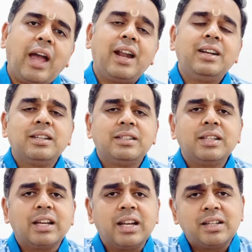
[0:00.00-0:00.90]
and
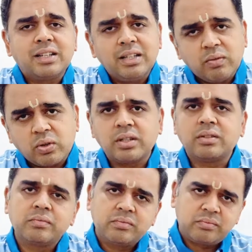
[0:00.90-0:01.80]
the great devotion
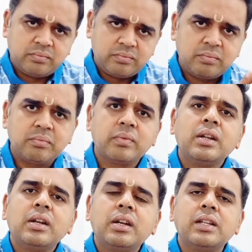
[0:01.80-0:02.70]

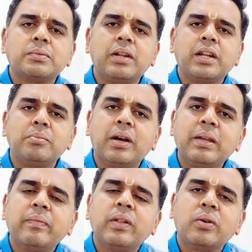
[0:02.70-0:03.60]
displayed by
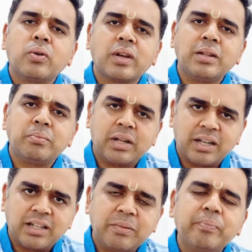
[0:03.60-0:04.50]
Kongil
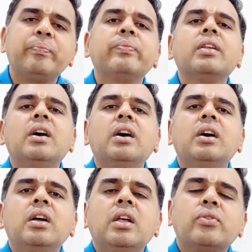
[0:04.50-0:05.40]
Piratti.
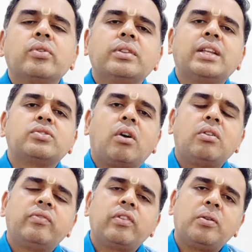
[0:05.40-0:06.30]
So that's
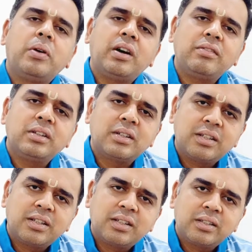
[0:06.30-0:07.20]
all from our
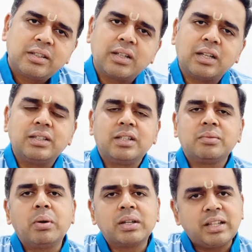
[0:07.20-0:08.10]
current
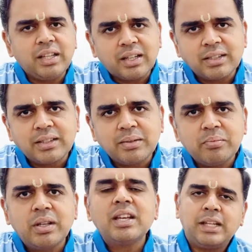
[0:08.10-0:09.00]
Bhakti Rahasyam.
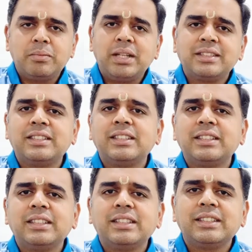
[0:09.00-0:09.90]
Stay blessed,
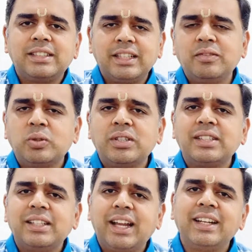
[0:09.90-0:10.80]
stay
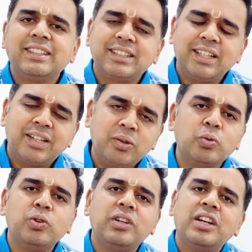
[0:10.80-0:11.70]
devoted, and stay
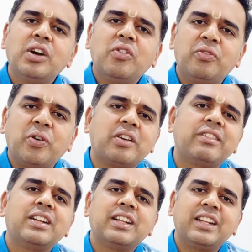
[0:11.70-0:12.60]
tuned for
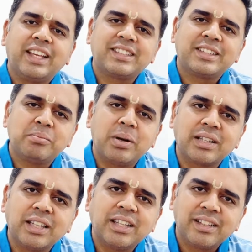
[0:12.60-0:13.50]
our next
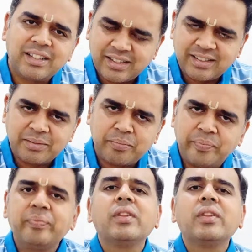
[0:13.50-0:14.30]
Bhakti Rahasyam.